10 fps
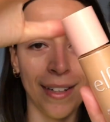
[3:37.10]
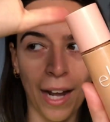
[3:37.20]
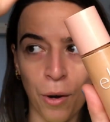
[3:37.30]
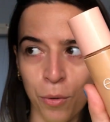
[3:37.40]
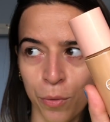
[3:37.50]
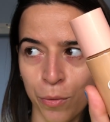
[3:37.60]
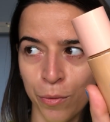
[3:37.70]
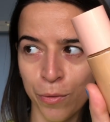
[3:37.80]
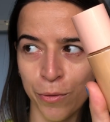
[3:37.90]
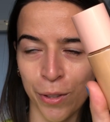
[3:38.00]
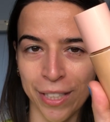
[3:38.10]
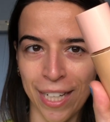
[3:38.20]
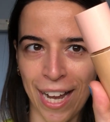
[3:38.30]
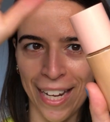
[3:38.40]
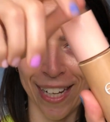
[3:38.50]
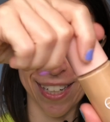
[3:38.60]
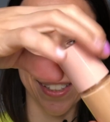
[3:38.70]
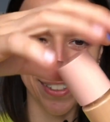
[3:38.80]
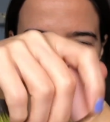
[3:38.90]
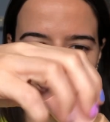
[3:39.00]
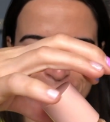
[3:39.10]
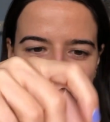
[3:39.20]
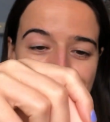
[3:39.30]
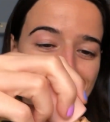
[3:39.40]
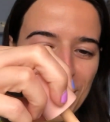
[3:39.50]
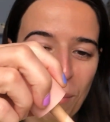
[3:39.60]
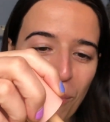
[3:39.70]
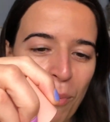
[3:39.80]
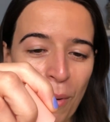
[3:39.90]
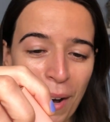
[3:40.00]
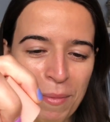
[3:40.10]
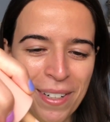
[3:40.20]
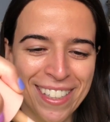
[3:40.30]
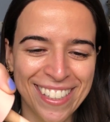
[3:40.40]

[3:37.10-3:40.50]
Now for the highlighter, primer,